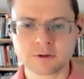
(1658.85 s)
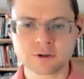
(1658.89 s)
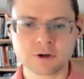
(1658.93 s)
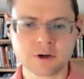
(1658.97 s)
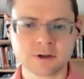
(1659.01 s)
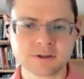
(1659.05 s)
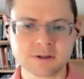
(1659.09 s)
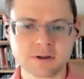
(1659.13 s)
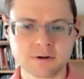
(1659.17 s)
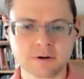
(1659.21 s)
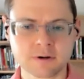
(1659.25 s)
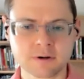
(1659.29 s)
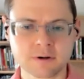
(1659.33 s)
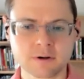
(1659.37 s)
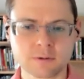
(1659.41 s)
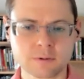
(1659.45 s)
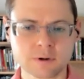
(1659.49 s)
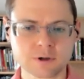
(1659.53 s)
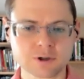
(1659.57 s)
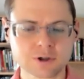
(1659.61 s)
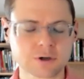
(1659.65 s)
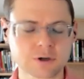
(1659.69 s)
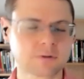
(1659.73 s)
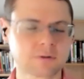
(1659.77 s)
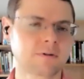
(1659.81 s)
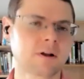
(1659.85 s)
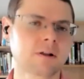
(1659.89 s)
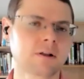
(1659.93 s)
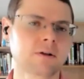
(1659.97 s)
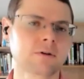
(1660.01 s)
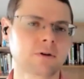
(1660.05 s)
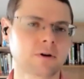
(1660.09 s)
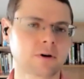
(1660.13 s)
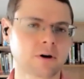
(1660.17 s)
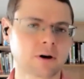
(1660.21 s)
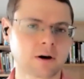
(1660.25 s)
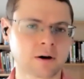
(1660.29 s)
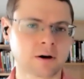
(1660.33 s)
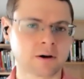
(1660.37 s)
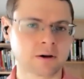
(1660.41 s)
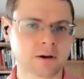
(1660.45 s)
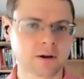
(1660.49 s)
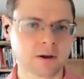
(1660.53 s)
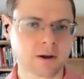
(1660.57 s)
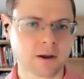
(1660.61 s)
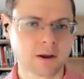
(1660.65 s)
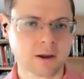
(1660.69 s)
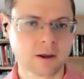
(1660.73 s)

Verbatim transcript: trust our intuition, follow your heart.